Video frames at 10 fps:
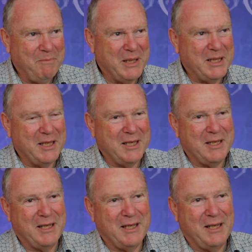But
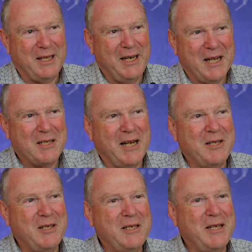the next
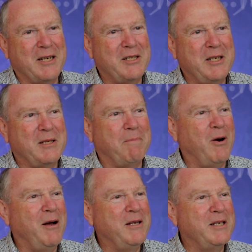lesson is actually
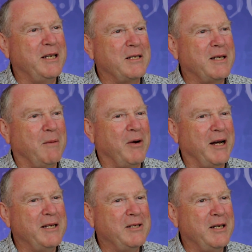surprising in some
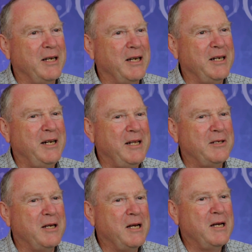ways, and it
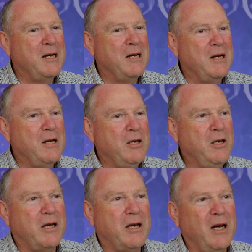is
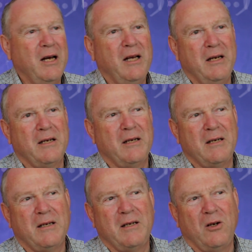you can't
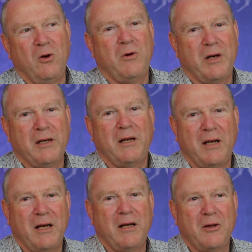look at
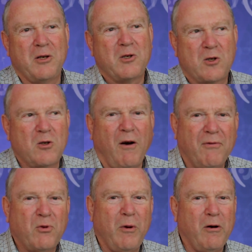the
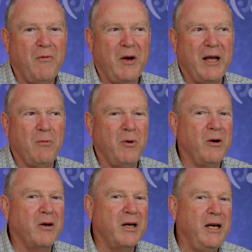software of a
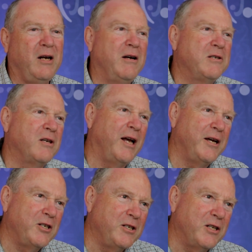network in
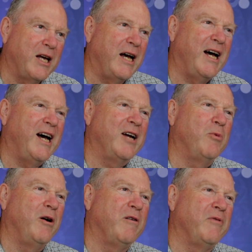isolation to the
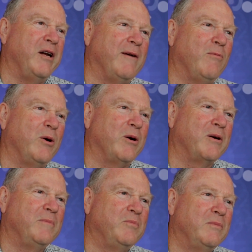hardware of a
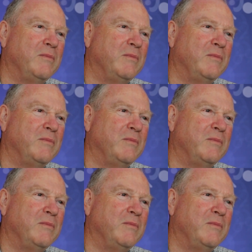network.